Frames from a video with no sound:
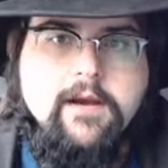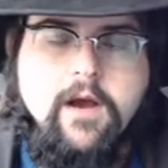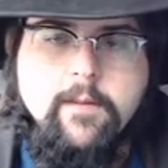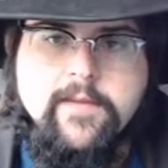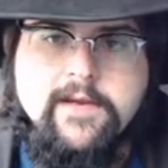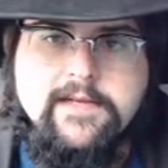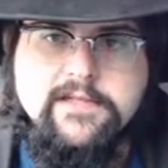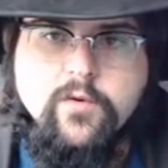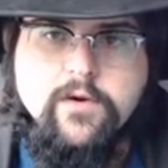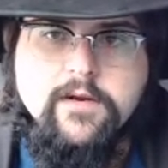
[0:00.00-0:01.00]
hop in the
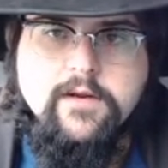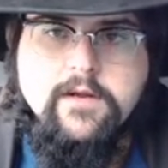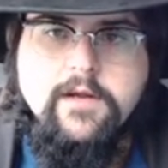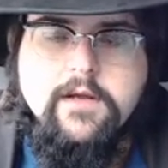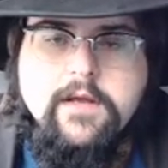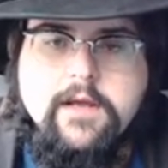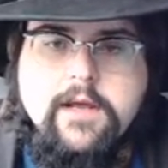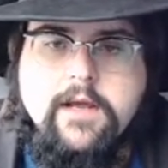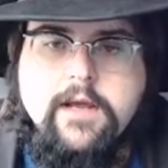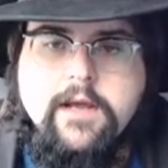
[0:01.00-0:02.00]
Discord,
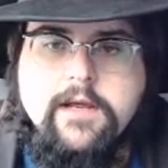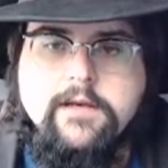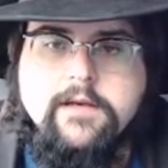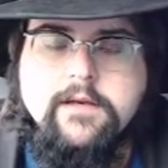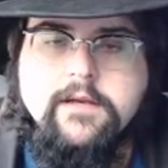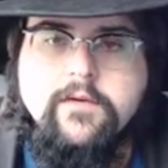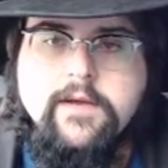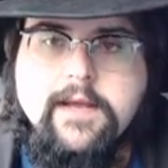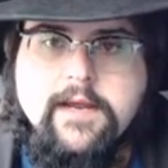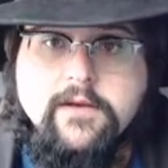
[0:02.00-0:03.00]
and you
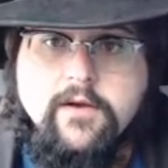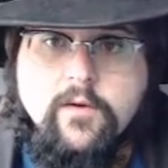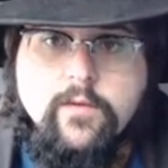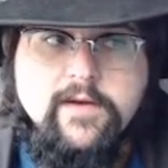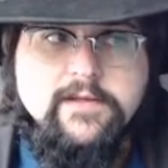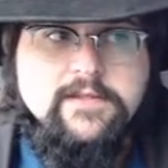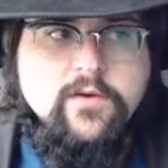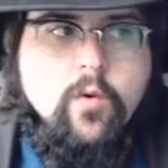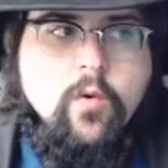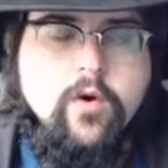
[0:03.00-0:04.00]
can talk with us,
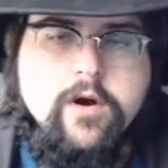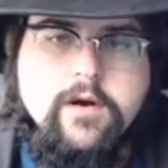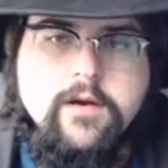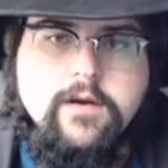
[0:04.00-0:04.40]
or